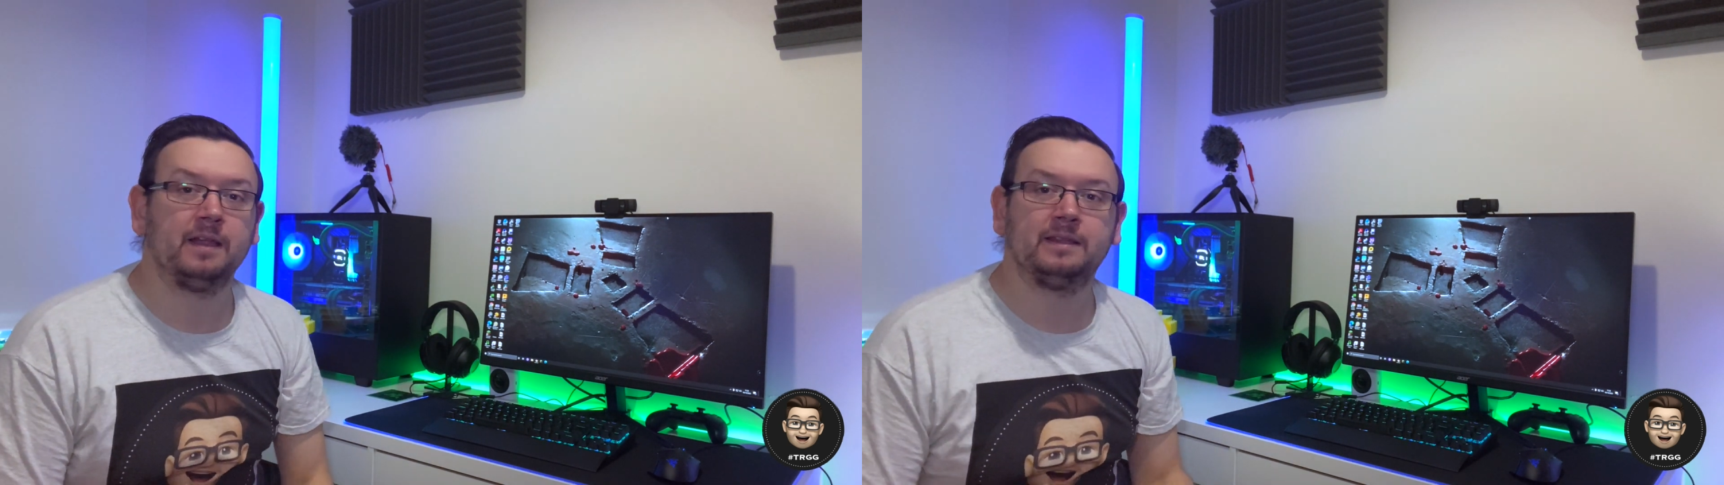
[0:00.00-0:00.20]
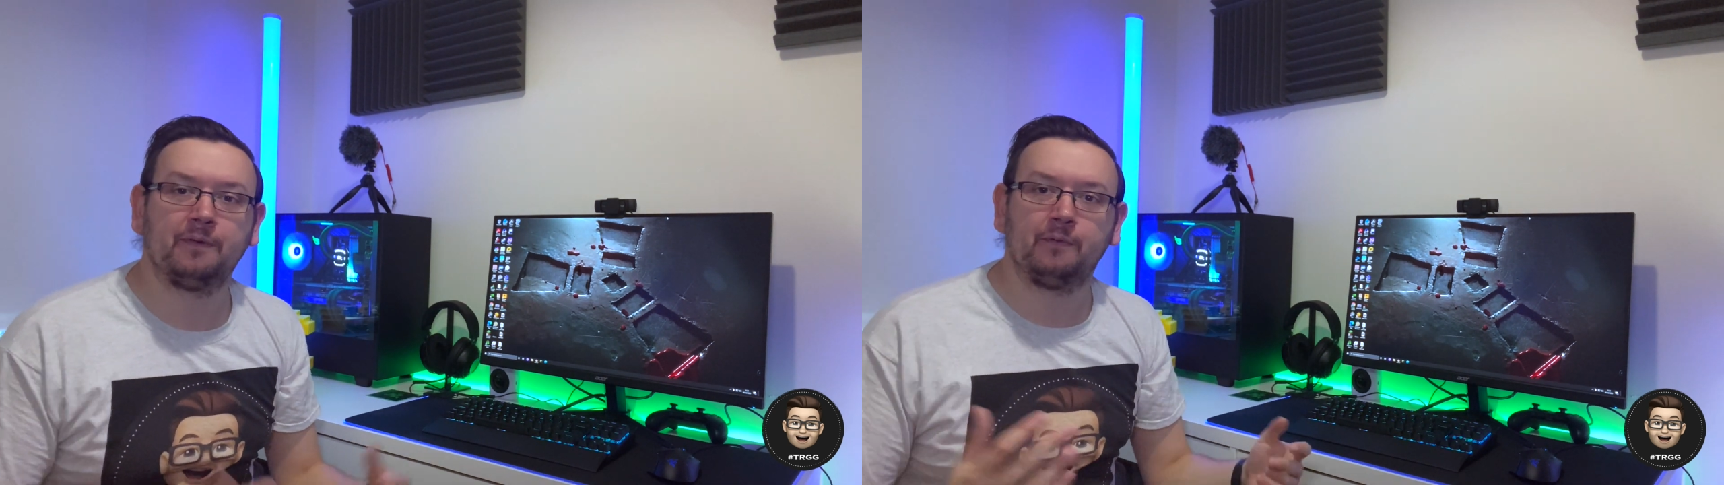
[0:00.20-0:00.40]

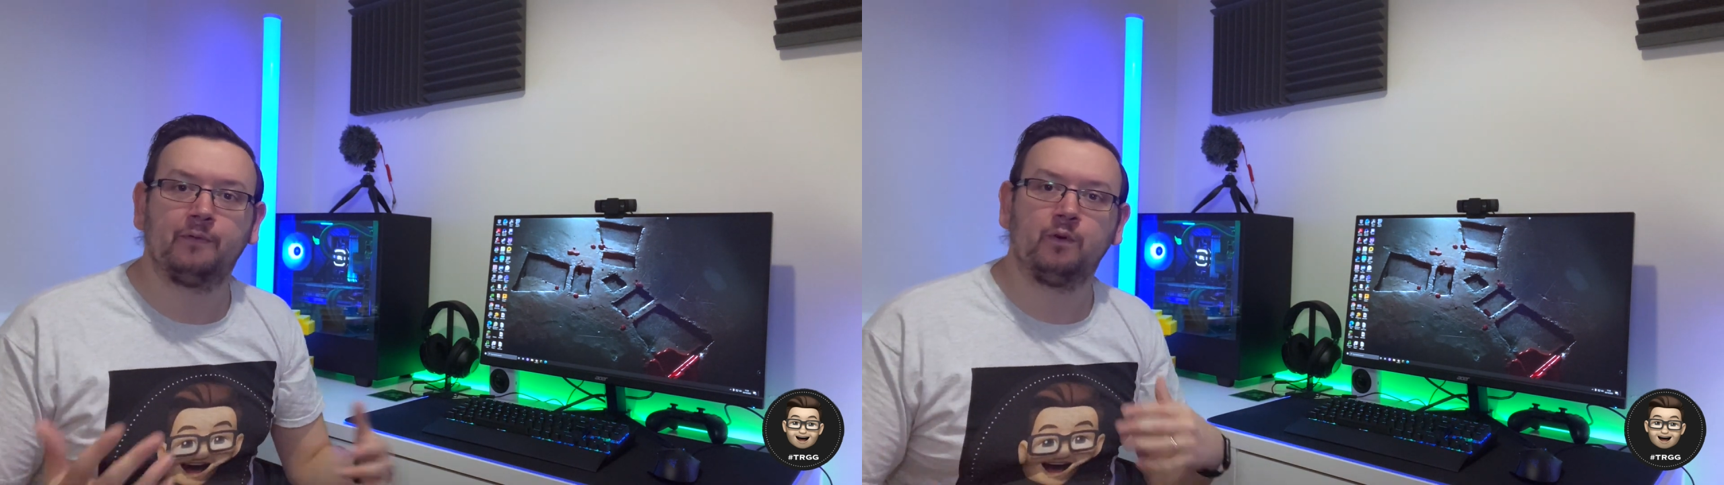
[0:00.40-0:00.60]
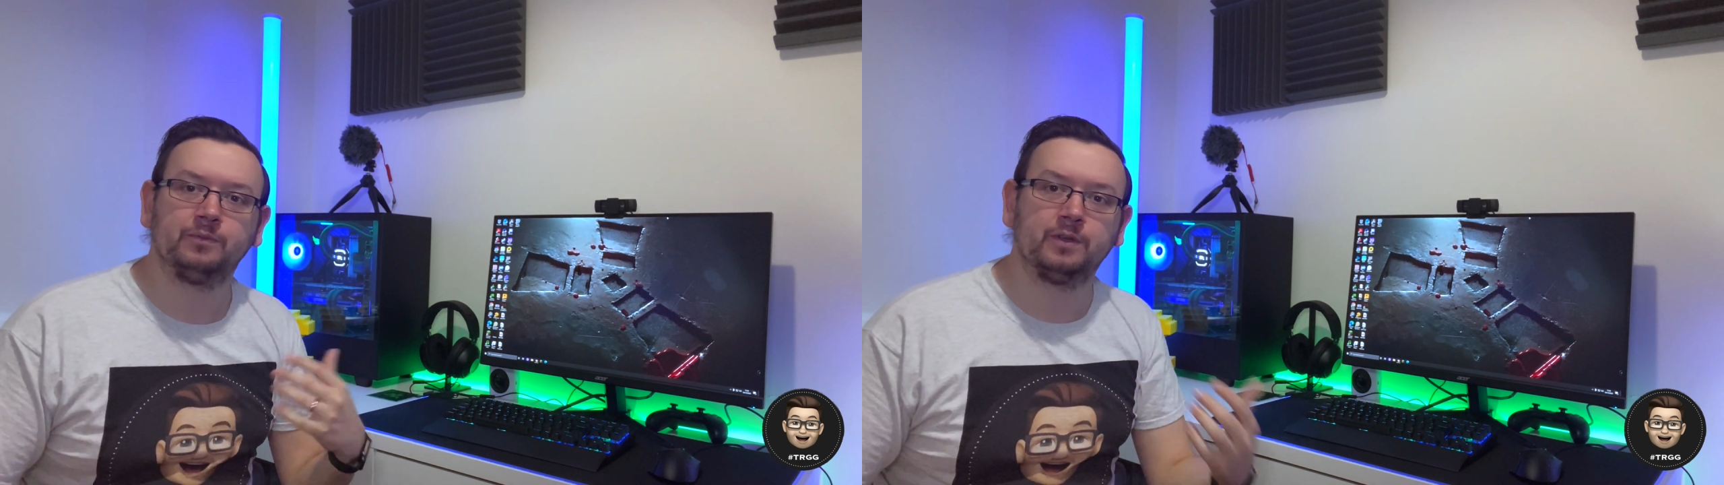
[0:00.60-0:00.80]
different
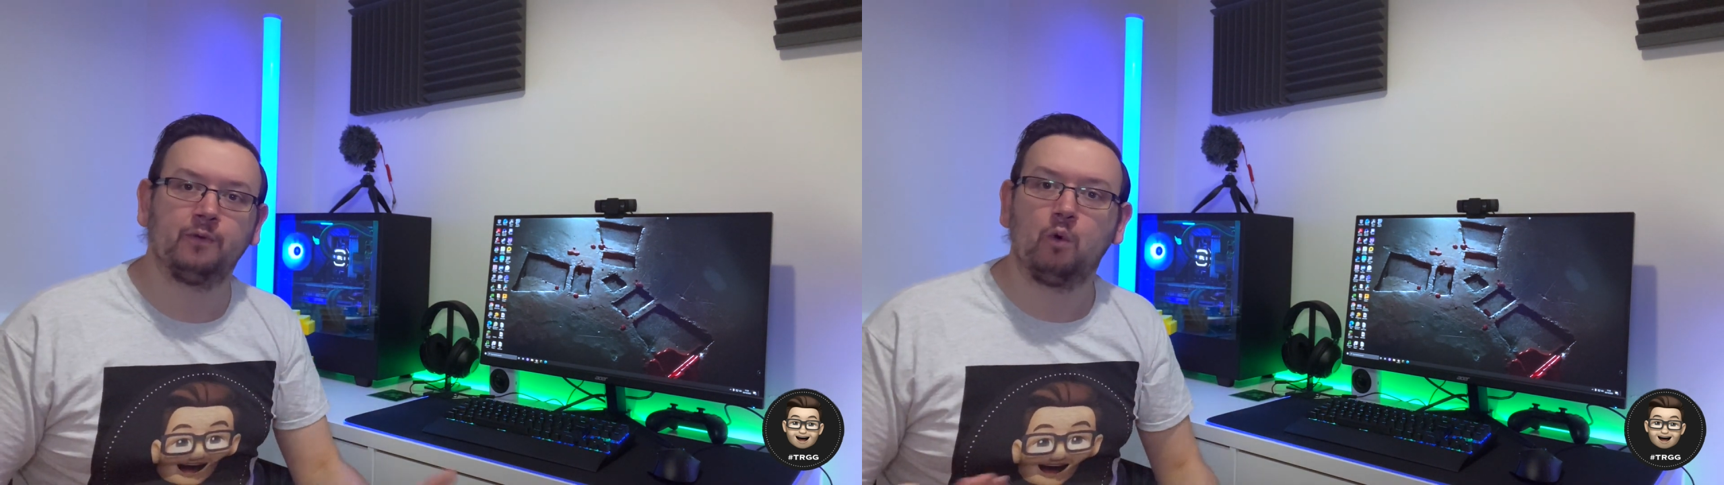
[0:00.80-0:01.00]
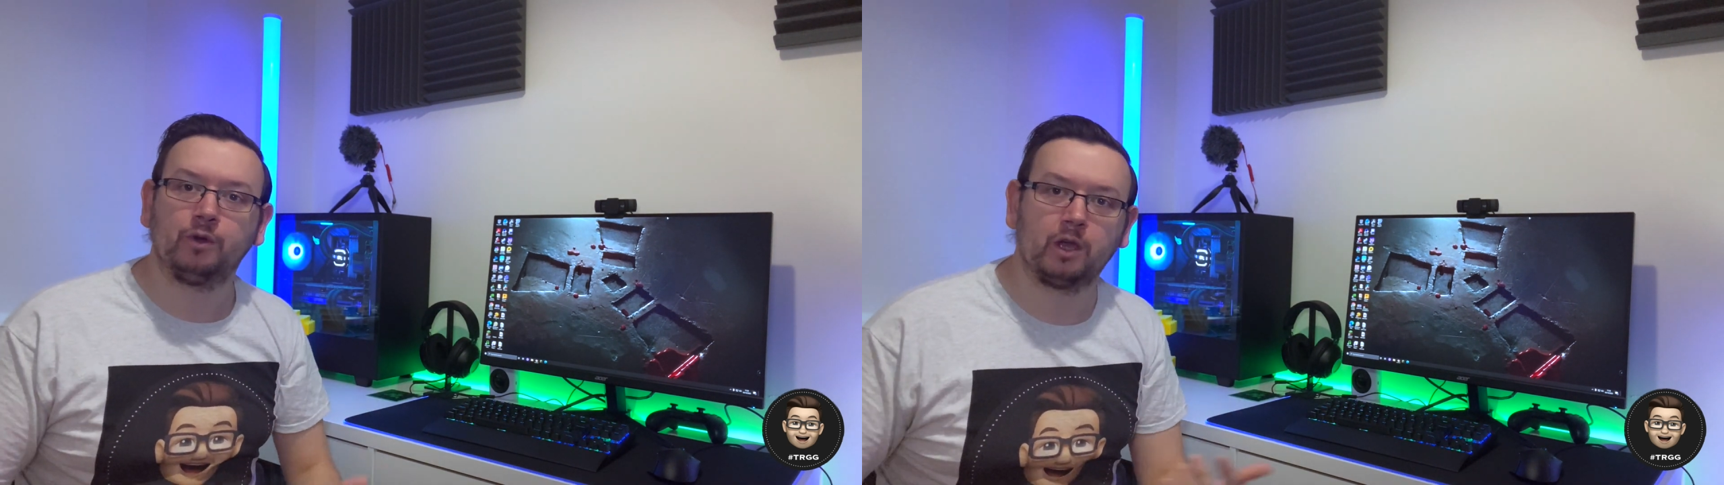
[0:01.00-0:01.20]
forms of
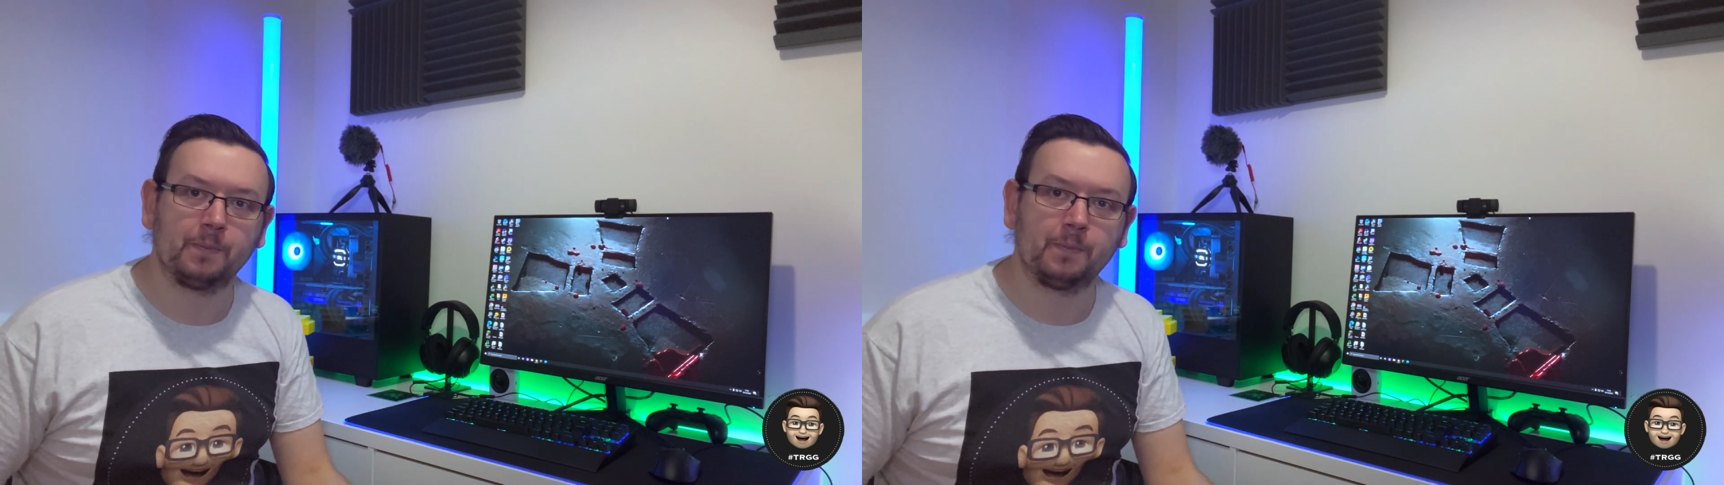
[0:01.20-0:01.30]
audio